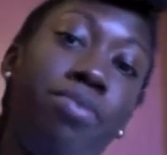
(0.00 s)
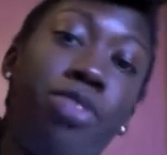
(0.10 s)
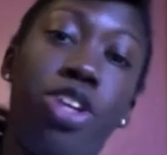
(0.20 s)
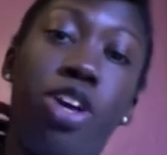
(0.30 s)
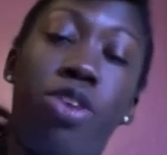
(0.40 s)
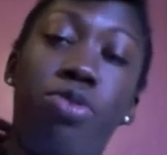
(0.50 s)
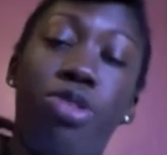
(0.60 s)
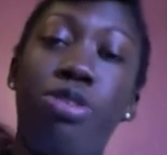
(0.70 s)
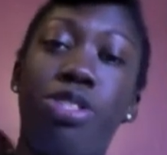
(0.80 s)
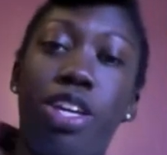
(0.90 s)
you know,
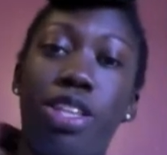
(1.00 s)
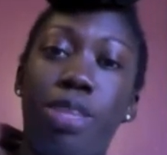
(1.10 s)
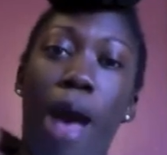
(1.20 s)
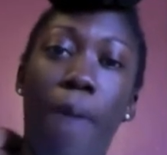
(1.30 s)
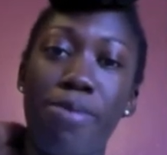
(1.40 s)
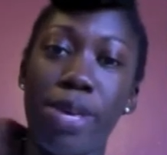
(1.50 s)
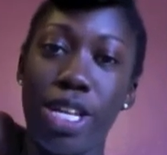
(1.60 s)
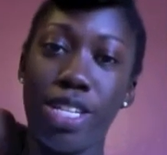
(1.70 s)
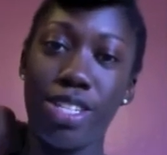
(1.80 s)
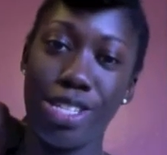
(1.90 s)
using the bobby
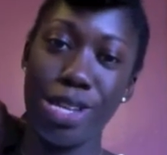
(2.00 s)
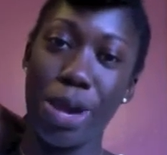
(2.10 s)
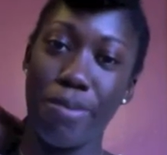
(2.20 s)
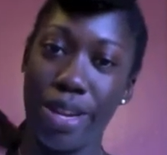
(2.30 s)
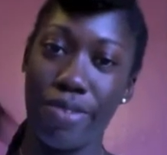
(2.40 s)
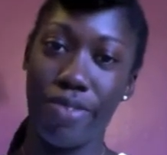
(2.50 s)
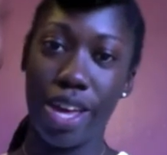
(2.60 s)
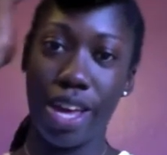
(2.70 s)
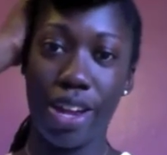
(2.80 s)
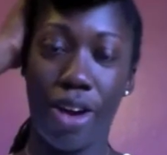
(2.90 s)
pins to your
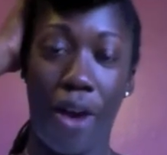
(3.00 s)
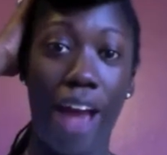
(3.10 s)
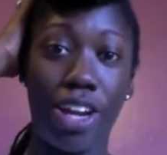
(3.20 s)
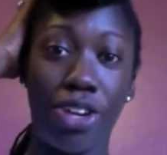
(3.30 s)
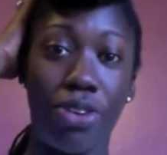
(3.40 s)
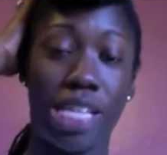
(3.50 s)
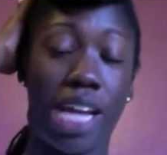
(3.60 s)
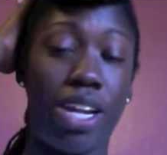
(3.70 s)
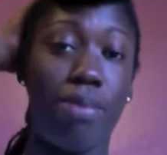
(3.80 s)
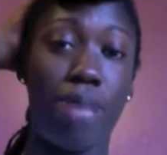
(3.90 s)
benefit. Or I do, because
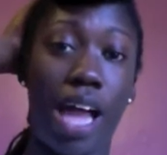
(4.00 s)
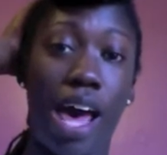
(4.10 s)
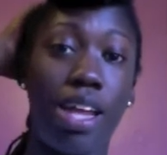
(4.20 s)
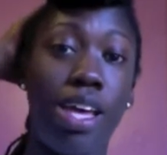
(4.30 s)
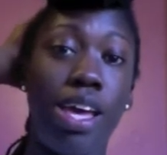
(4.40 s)
I need a lot.